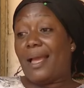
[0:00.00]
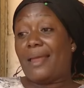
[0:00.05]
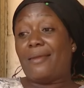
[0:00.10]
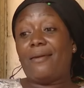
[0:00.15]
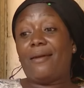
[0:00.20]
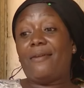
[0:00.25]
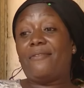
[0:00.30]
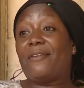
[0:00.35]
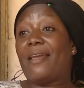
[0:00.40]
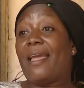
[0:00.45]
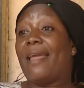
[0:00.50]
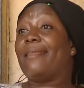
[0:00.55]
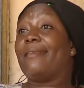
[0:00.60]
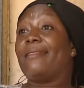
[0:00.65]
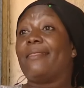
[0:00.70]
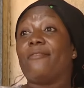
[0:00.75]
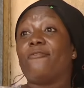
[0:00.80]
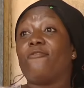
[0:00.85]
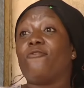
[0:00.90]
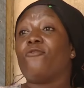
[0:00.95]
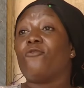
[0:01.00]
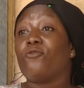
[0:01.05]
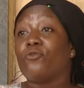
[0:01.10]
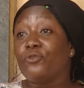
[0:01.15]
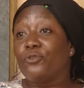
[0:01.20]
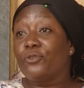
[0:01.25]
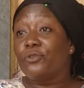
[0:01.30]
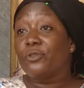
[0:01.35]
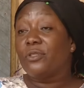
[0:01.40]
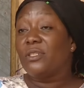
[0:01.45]
I don't have anything
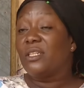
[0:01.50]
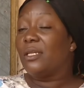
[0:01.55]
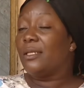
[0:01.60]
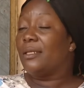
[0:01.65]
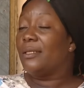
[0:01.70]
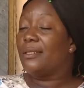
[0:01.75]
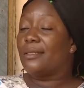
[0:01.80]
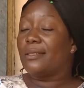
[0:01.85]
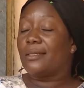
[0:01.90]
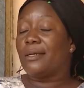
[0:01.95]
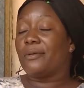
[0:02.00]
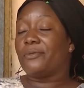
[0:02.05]
food in this